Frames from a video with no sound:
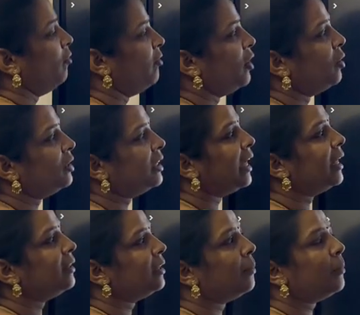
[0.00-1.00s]
We know
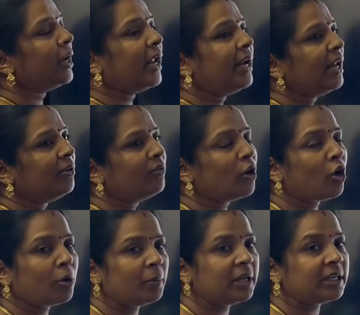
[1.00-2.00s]
that the marine
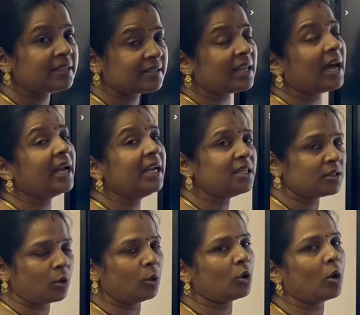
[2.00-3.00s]
environment is high
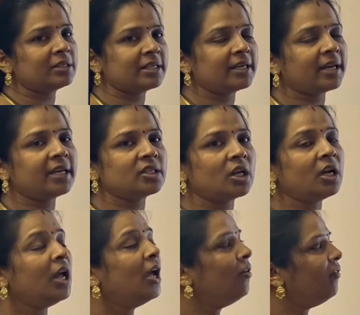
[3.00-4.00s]
salt concentration